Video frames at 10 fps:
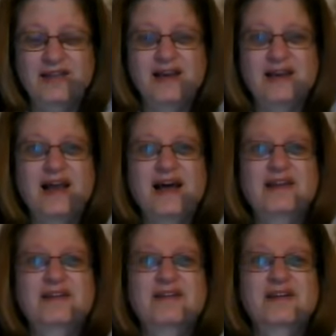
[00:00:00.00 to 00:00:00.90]
The
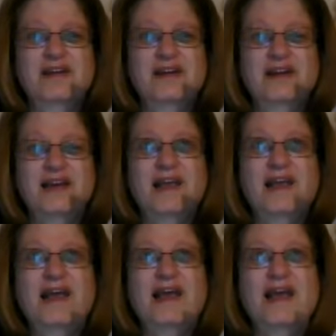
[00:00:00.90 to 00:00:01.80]
light
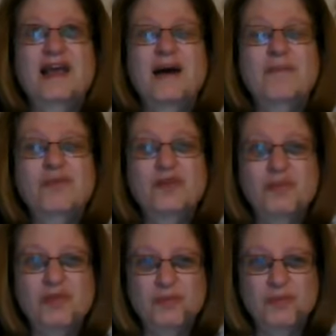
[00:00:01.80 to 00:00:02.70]

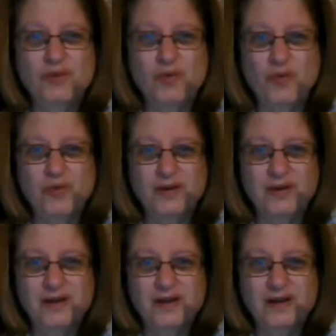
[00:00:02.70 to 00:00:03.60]
comes with the dawn.
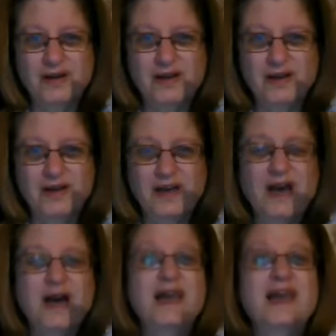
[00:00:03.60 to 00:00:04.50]

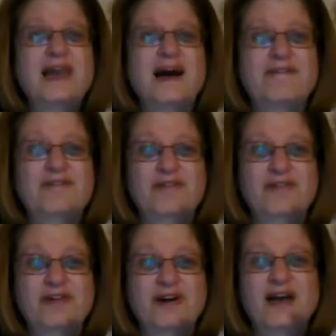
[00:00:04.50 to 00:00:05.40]
Love.
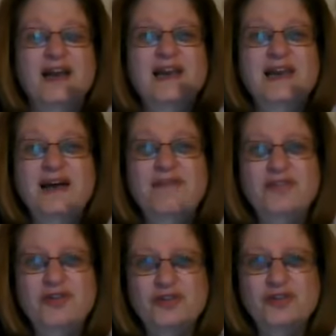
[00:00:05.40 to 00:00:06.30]

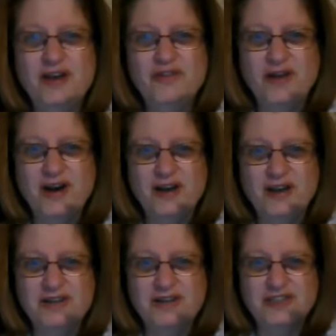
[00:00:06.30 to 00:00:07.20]
Love yourself
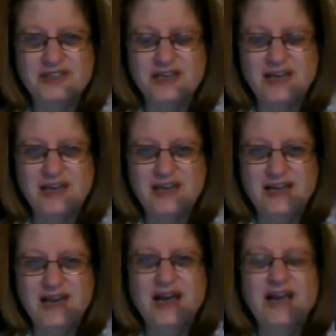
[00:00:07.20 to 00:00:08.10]
unconditionally.
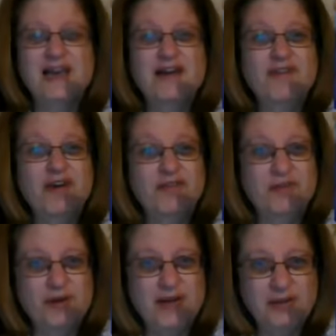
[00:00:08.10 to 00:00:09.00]
Love
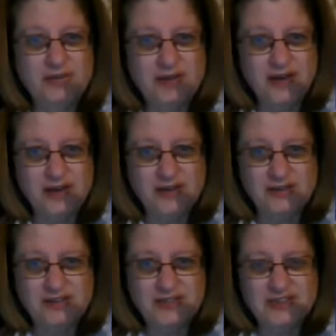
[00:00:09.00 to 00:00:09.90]
everyone else
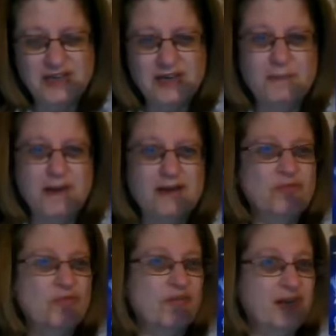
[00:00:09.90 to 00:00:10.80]
unconditionally, no
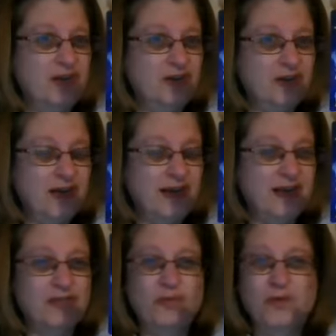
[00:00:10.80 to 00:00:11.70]
matter what they look
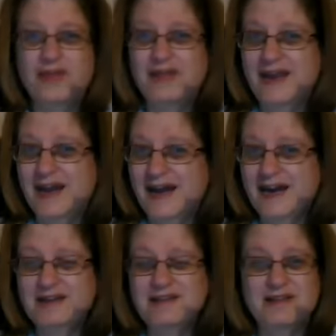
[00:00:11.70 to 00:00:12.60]
like, the way they
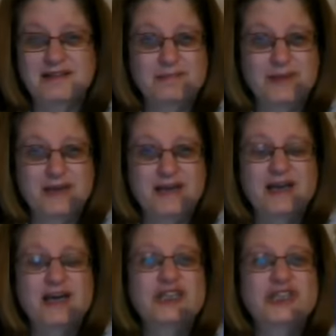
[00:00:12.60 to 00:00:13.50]
act, they speak.
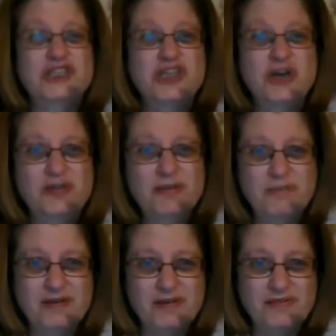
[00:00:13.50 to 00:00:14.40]
Show them a
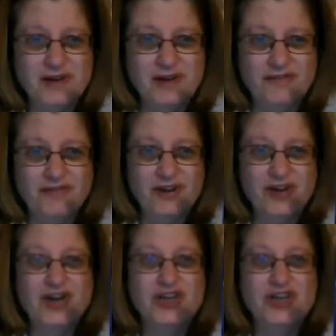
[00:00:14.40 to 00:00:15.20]
bit of love.